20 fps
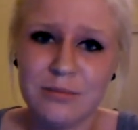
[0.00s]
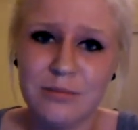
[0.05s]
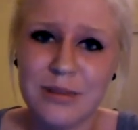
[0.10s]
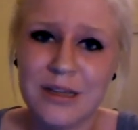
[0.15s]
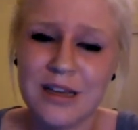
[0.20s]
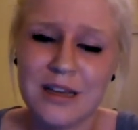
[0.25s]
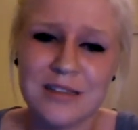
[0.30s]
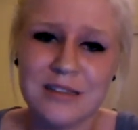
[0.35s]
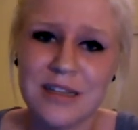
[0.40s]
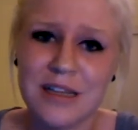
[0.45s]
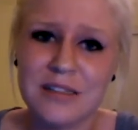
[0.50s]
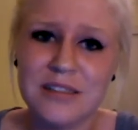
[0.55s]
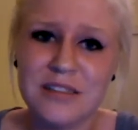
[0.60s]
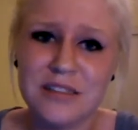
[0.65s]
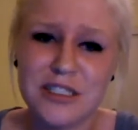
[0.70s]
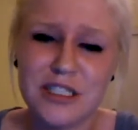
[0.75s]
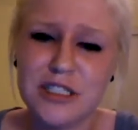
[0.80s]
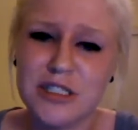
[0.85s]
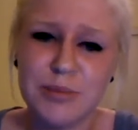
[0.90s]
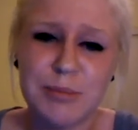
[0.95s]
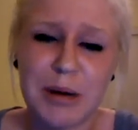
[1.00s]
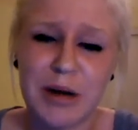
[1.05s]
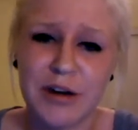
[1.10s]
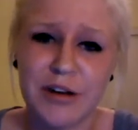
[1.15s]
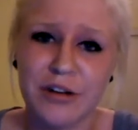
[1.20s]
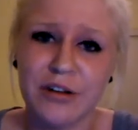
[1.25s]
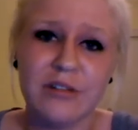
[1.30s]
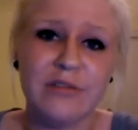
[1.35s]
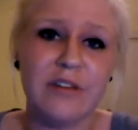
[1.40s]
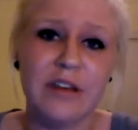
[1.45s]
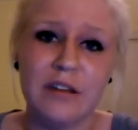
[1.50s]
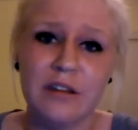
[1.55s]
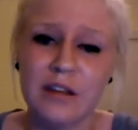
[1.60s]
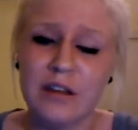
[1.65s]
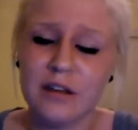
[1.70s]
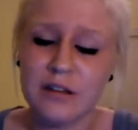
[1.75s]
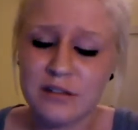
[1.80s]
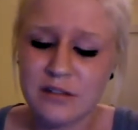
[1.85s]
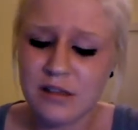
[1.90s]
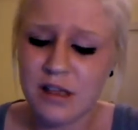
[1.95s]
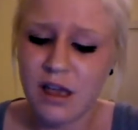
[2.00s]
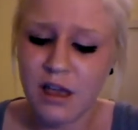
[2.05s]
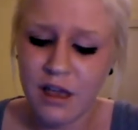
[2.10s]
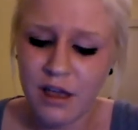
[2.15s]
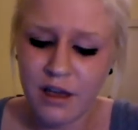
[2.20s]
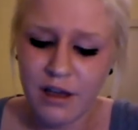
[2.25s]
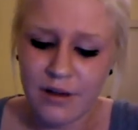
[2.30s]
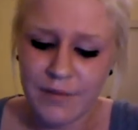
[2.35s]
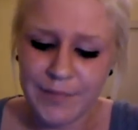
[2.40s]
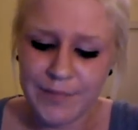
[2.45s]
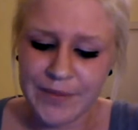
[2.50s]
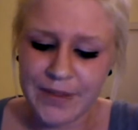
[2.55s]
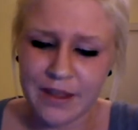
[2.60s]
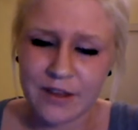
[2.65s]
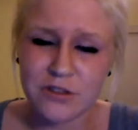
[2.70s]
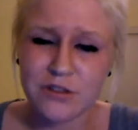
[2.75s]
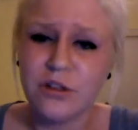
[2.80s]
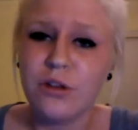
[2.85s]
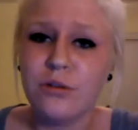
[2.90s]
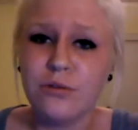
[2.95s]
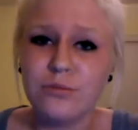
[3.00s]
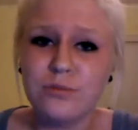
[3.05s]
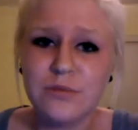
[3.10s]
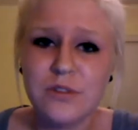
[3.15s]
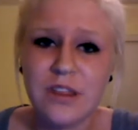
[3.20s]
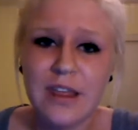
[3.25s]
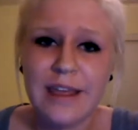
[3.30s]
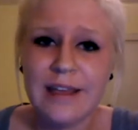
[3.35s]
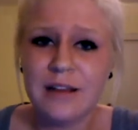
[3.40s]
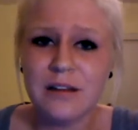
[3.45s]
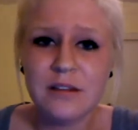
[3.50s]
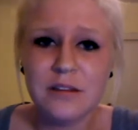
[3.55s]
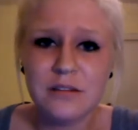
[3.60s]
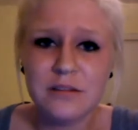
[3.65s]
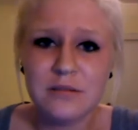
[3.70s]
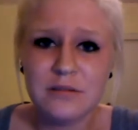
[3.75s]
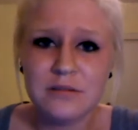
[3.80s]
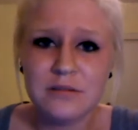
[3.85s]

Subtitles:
Because that's just spare your feelings. So think.